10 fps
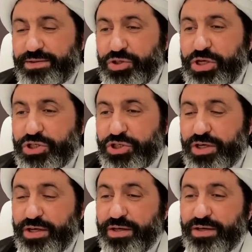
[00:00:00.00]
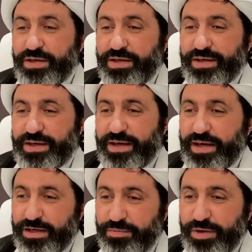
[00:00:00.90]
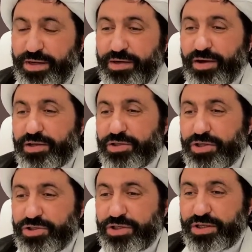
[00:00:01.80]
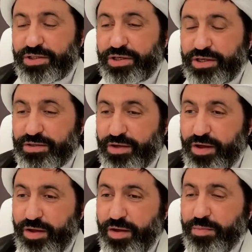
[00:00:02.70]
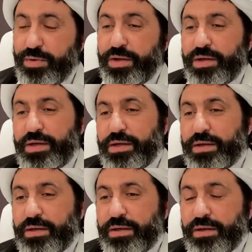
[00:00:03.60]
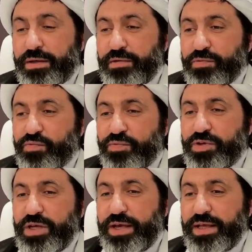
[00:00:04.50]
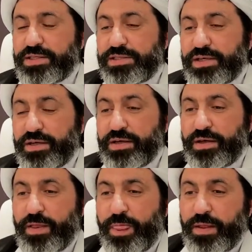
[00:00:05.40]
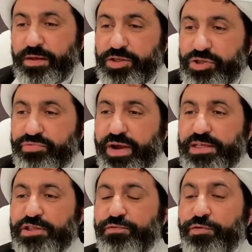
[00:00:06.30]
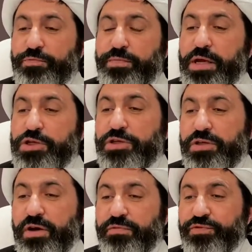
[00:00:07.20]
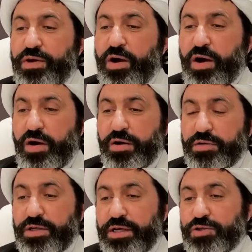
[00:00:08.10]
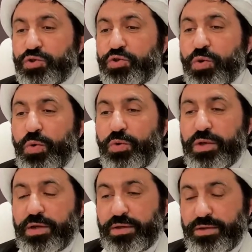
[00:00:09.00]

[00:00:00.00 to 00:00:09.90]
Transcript: Teaching hikmah, like teaching the kitab, needs transformation of the heart and soul,